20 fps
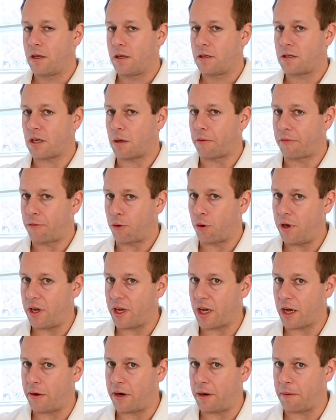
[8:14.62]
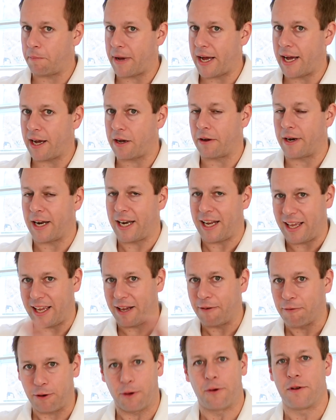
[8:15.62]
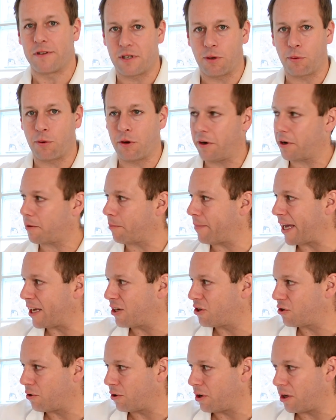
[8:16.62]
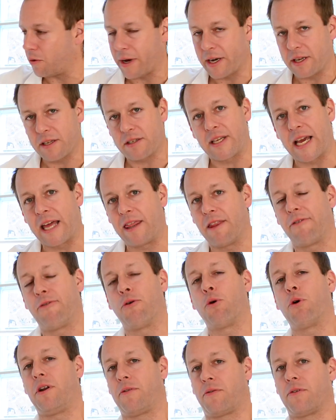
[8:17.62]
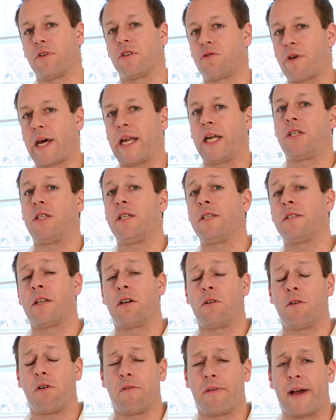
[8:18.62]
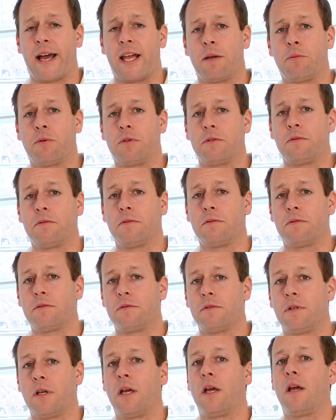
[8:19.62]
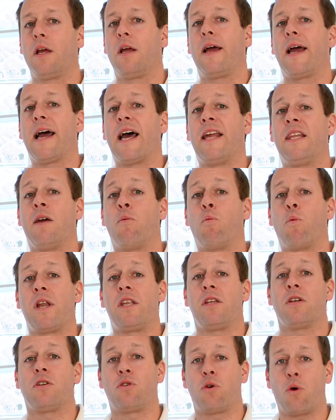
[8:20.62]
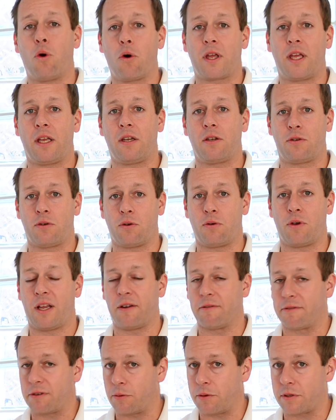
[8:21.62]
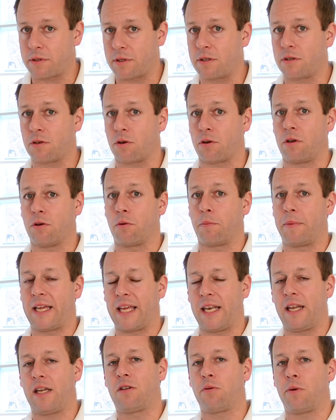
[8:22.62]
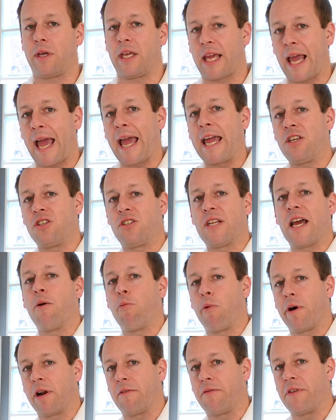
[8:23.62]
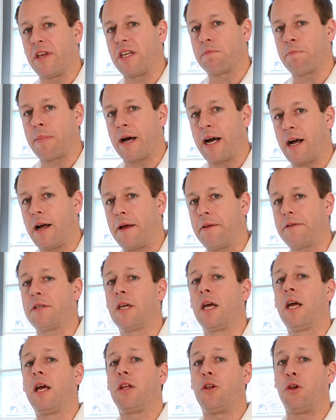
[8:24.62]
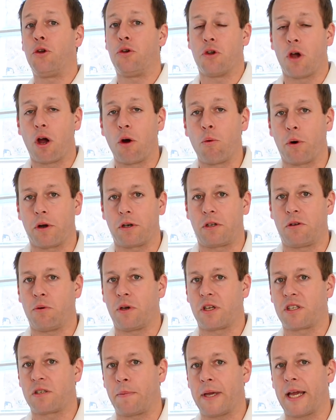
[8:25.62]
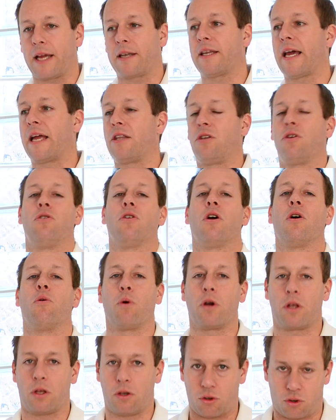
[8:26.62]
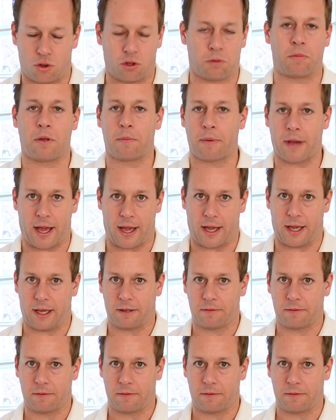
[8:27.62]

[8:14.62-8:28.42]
So before you go and embark on any influencer work, make sure you understand the 4 different strategies that are available. And then when you're talking to influencers or you're beginning to engage down one of these paths, you know what to expect and you know what you should be paying.